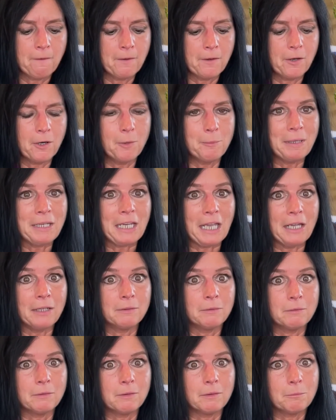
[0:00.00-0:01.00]

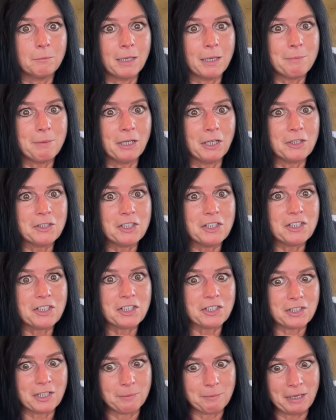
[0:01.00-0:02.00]
Again, my apologies
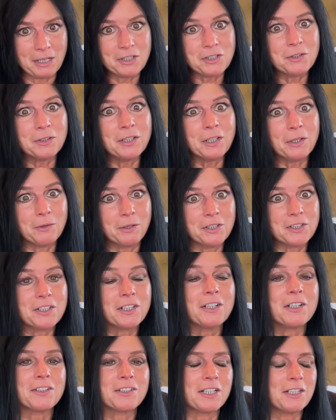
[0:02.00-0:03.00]
because I'm answering the question
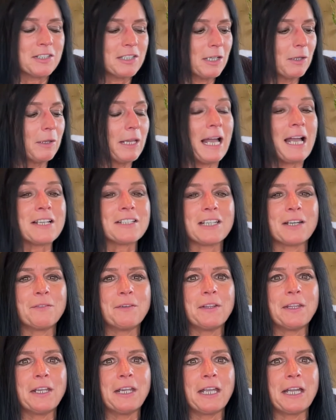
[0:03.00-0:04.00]
because I say I'll ask
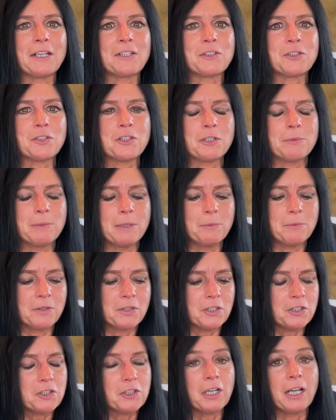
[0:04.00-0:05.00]
everything answered to me with
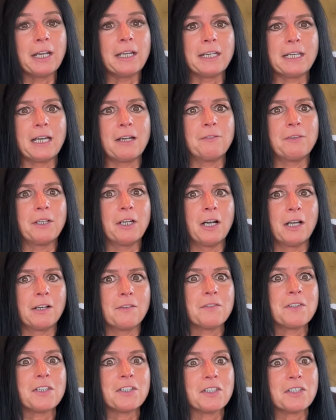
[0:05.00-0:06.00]
the giant caveat
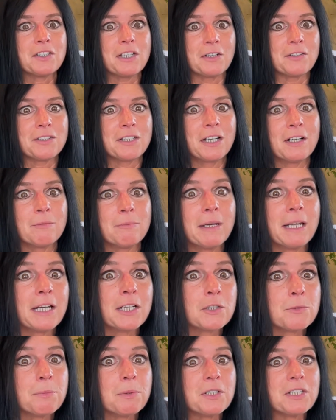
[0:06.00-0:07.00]
of this is outside of my
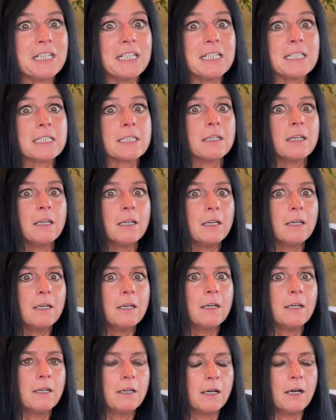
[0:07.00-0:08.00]
expertise.
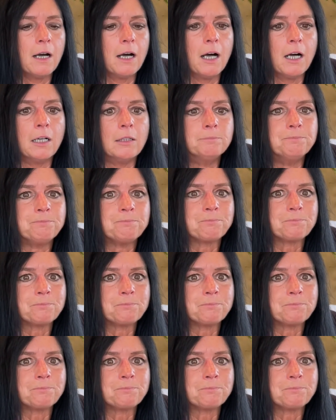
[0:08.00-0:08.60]
And